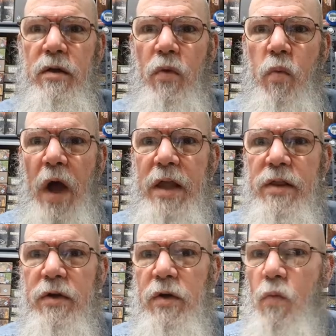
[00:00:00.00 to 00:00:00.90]
way
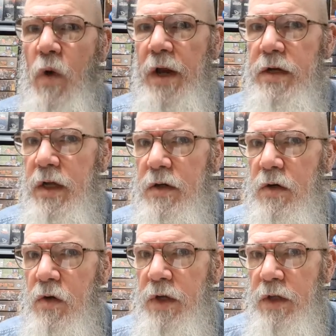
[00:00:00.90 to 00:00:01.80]
that one
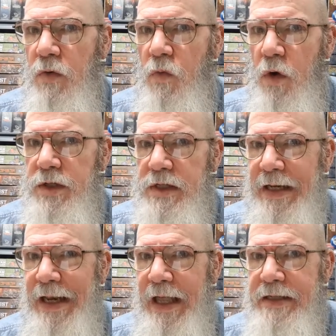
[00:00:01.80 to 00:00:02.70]
can look at what is a
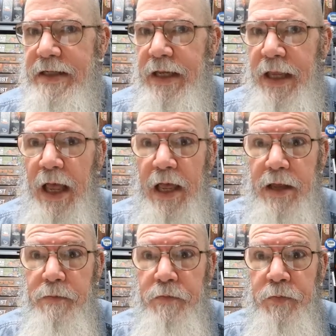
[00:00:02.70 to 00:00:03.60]
classic
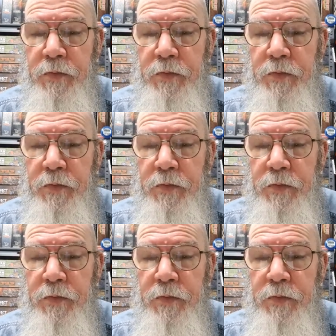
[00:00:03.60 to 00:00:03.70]
game,